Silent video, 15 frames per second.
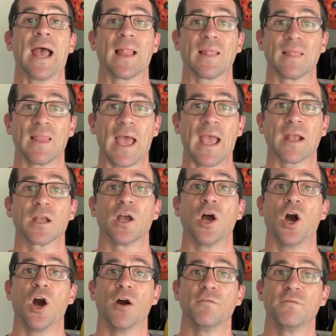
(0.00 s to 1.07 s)
a lack
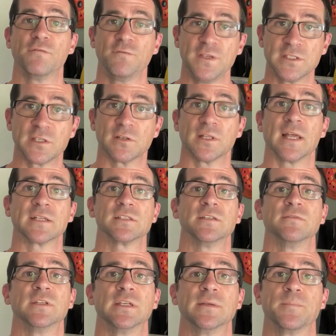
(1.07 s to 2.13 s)
of physical
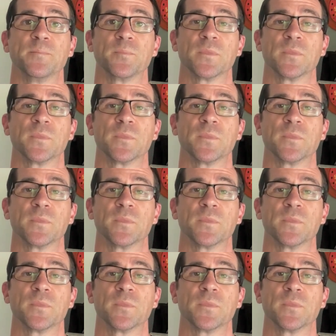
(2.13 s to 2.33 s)
activity.